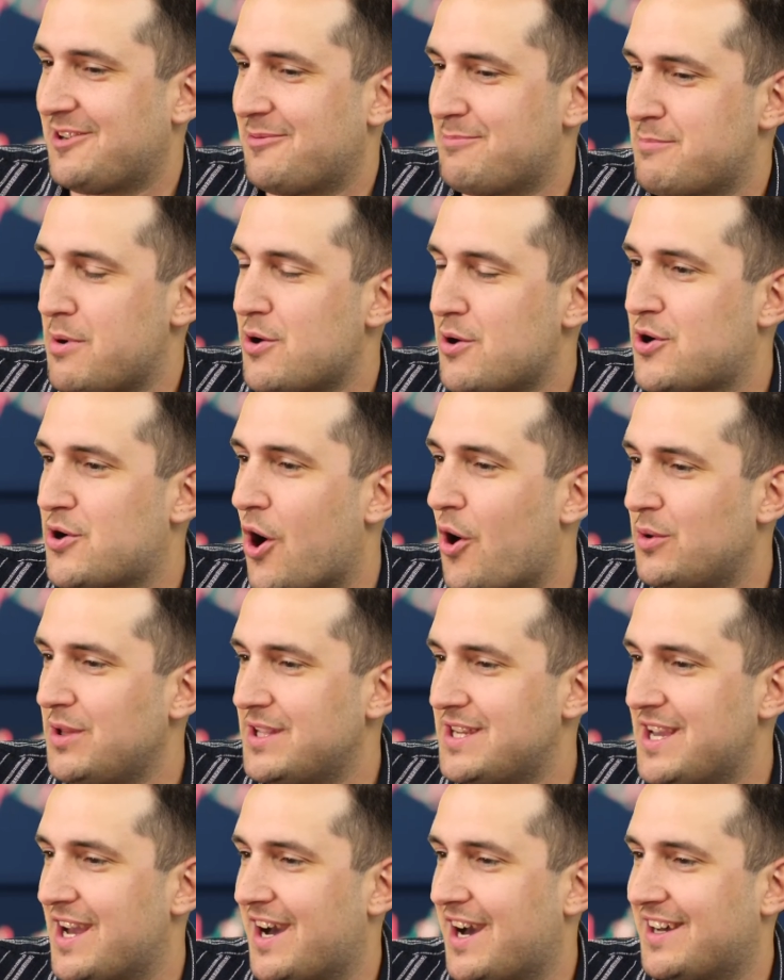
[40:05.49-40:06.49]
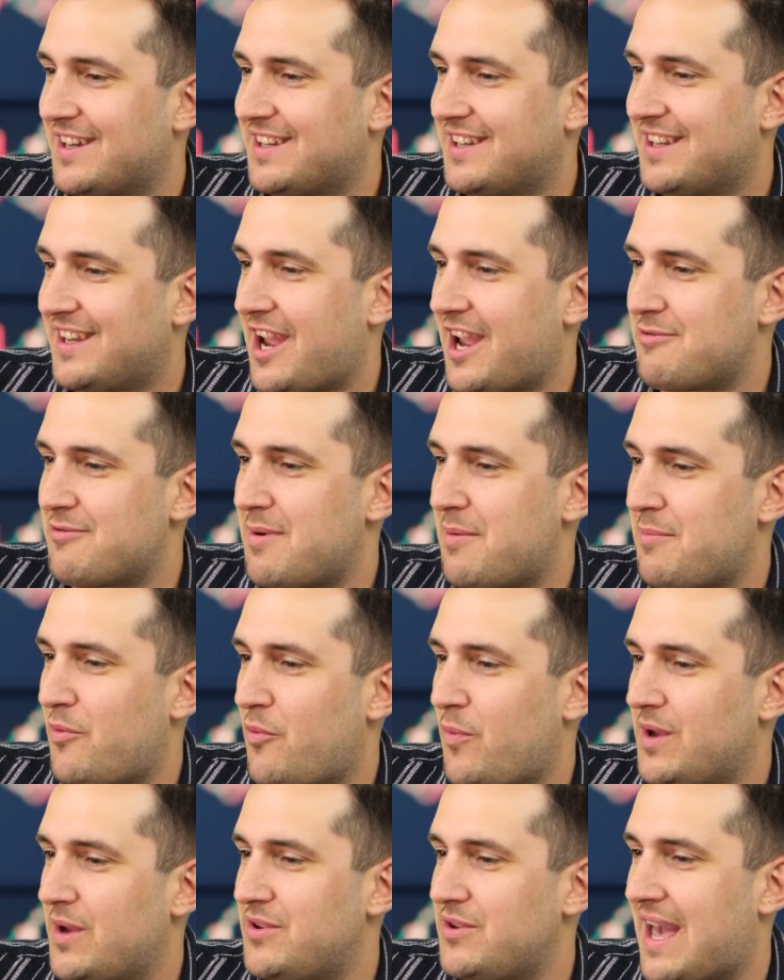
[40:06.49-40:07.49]
Mongolia. I remember
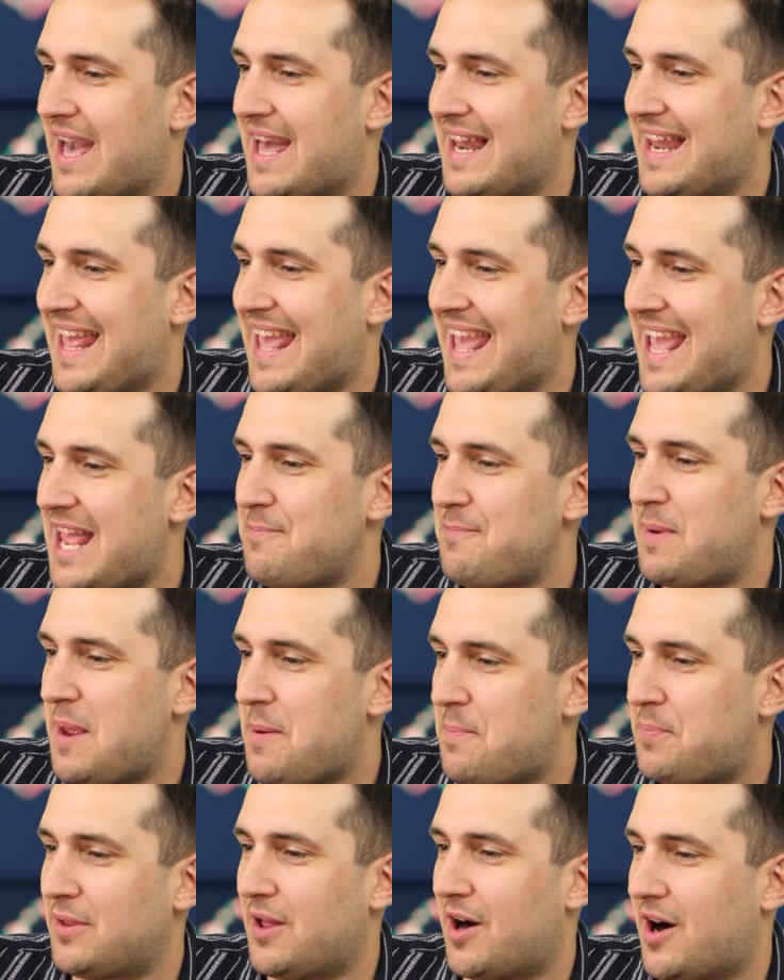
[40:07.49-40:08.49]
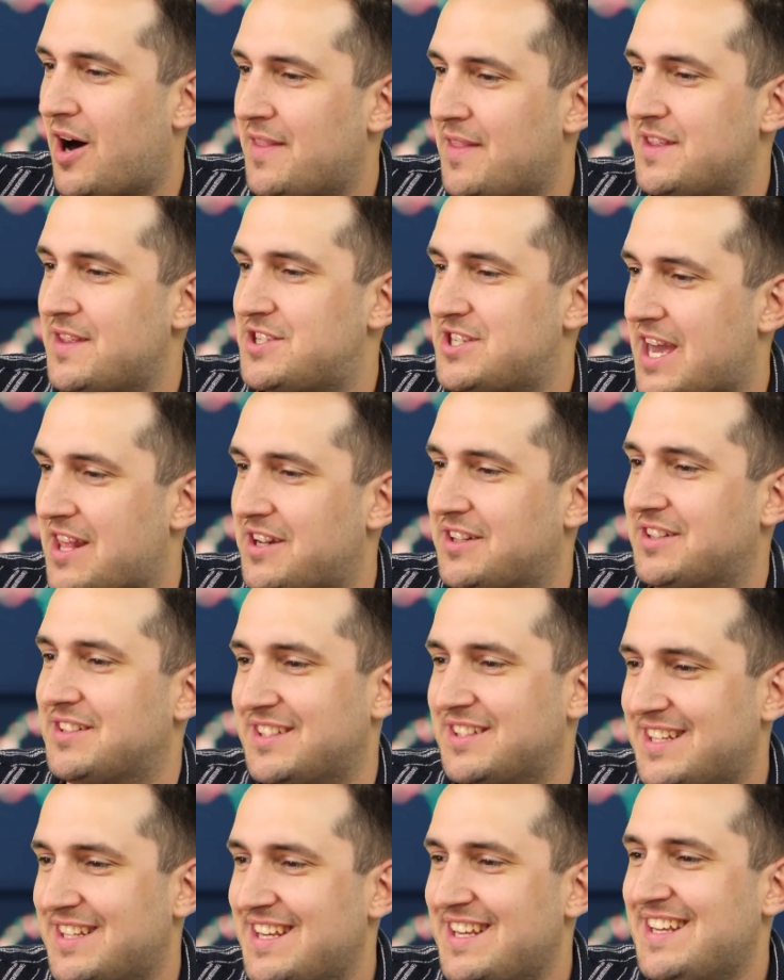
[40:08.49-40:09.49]
when you had 8 people on the channel.
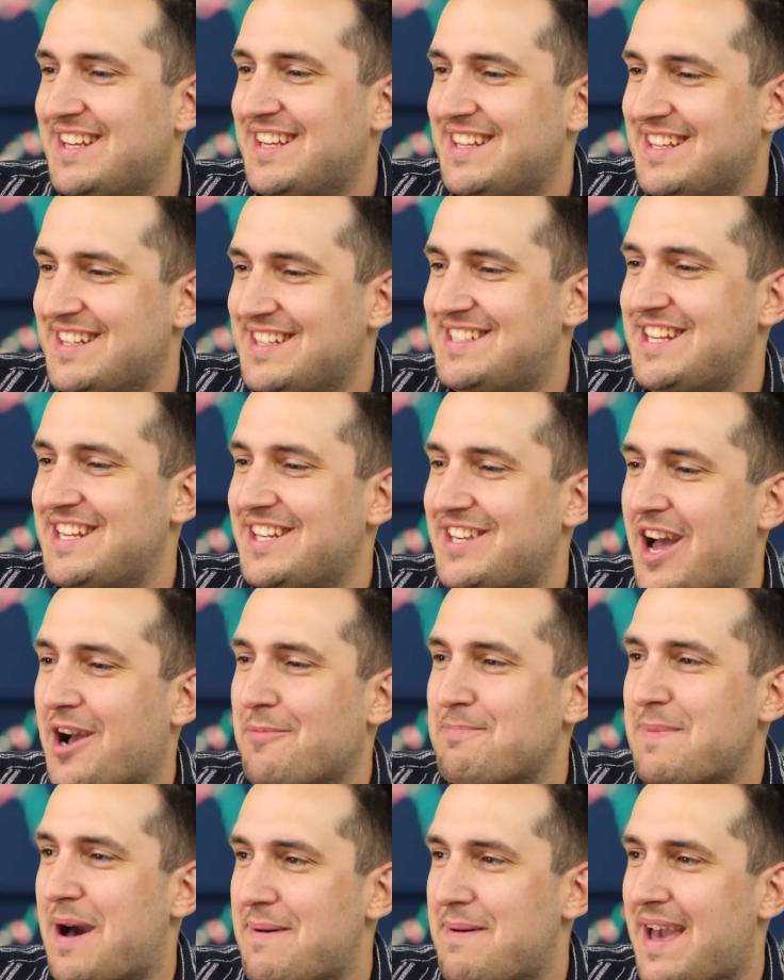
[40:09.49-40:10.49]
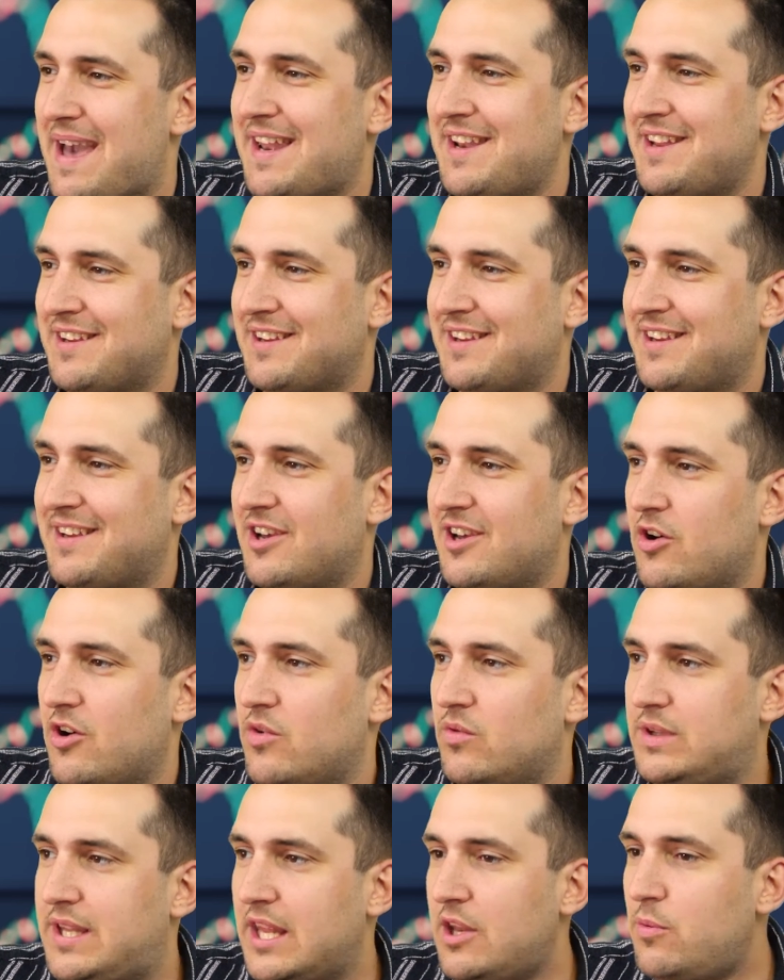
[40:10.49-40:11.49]
Sindak, my man.
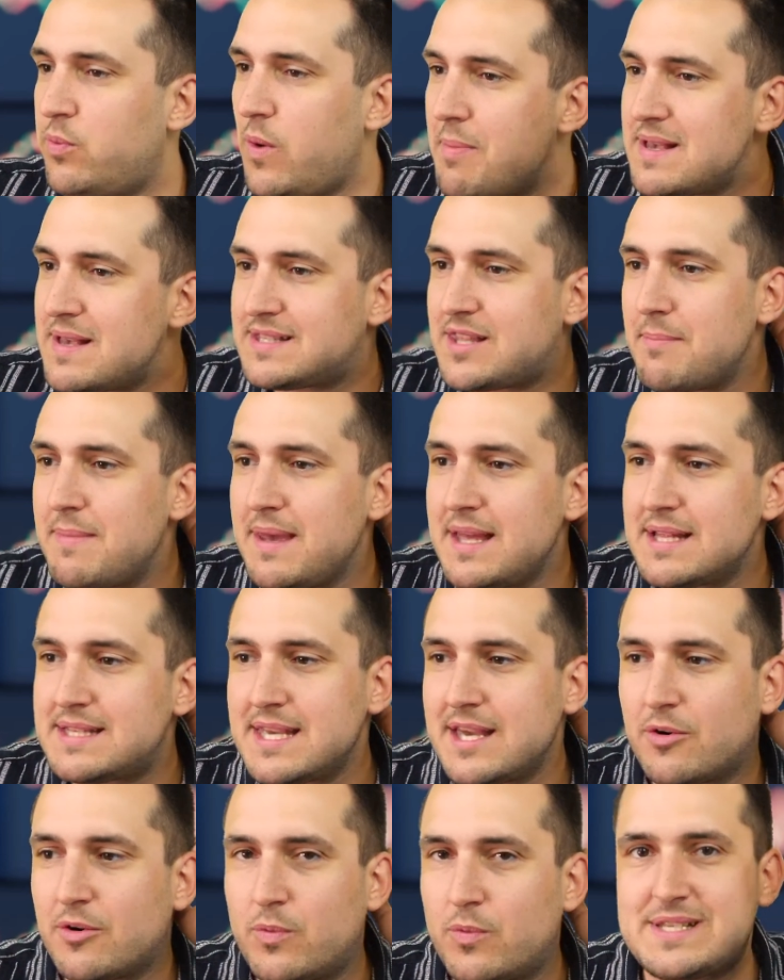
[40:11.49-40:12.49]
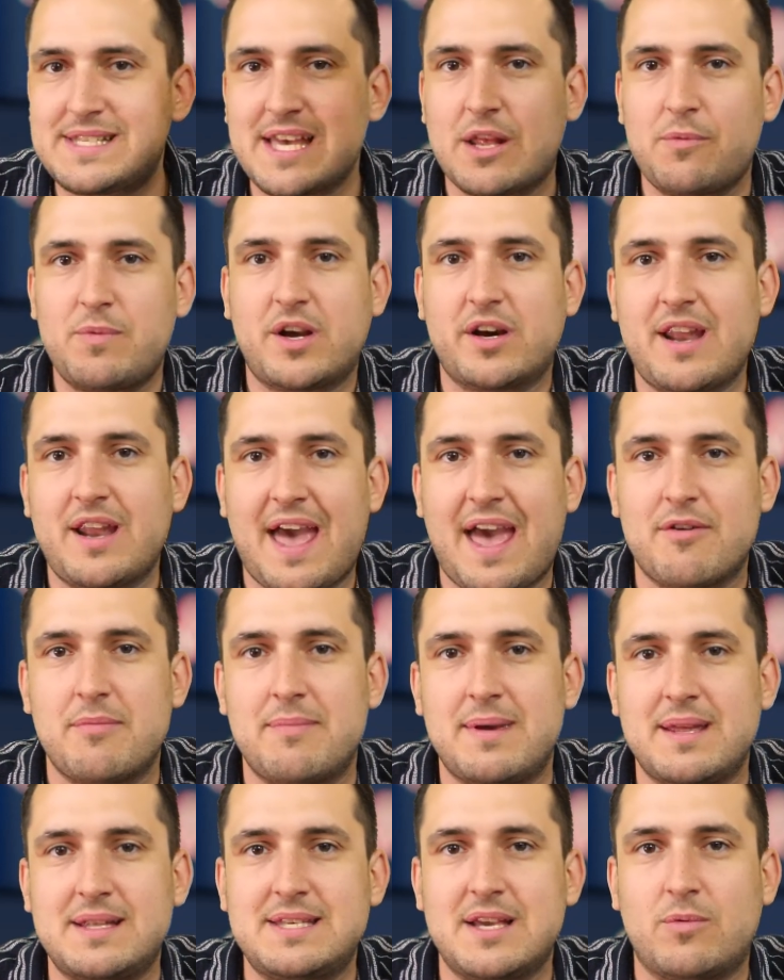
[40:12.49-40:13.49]
Did we miss the meeting? We said we're gonna have a
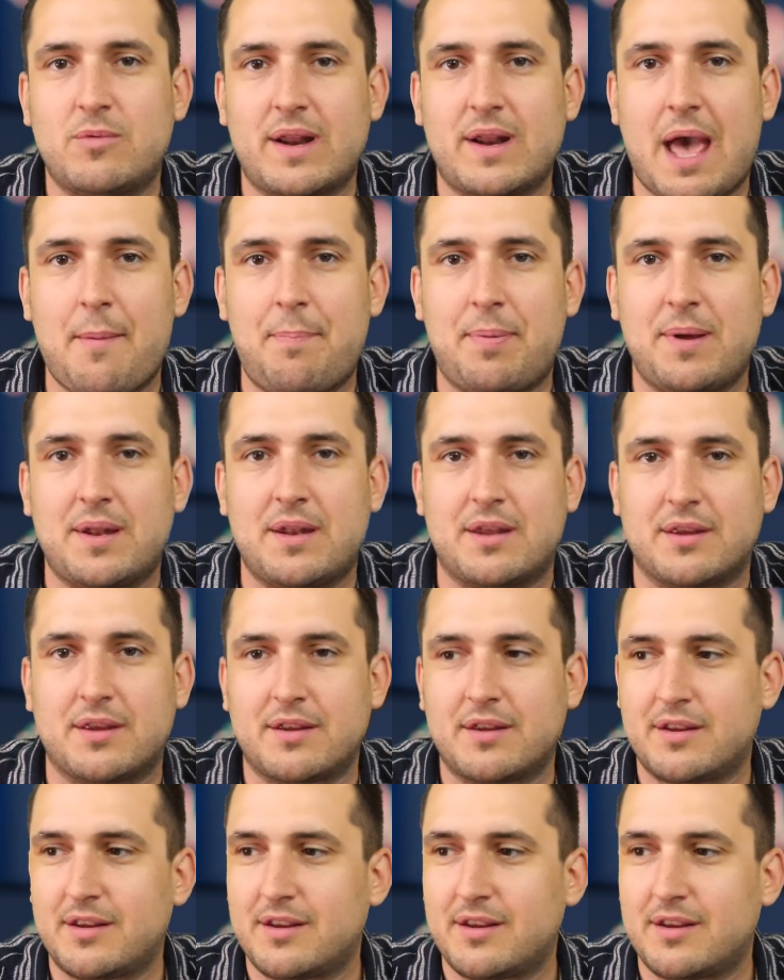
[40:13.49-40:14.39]
meeting. What happened?